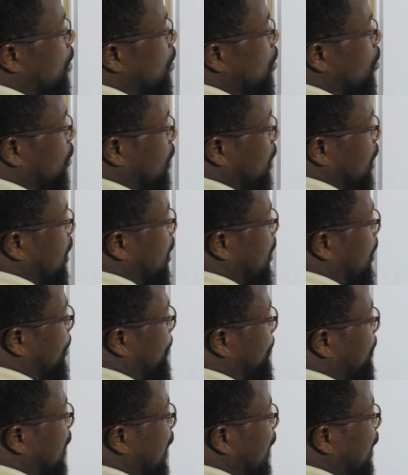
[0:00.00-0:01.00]
okay,
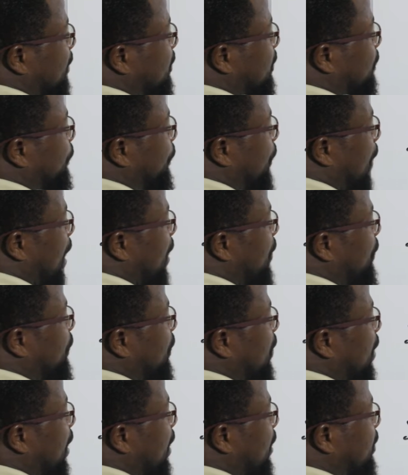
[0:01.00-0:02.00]
plus
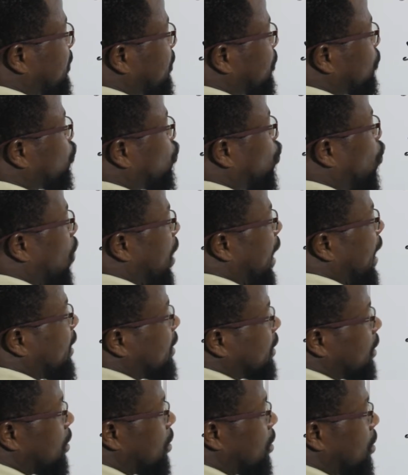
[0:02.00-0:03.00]
5x
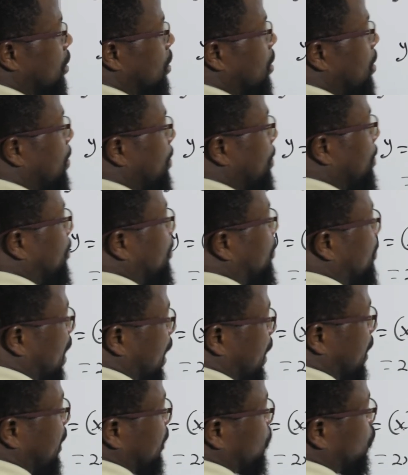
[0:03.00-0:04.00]
squared
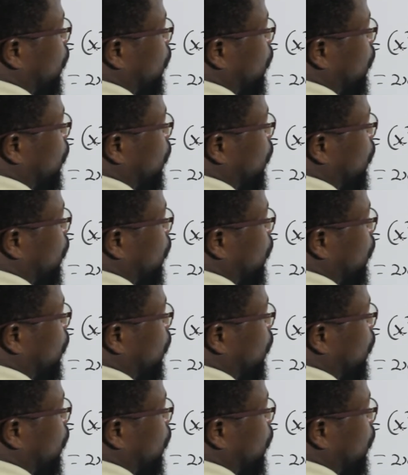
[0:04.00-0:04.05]
minus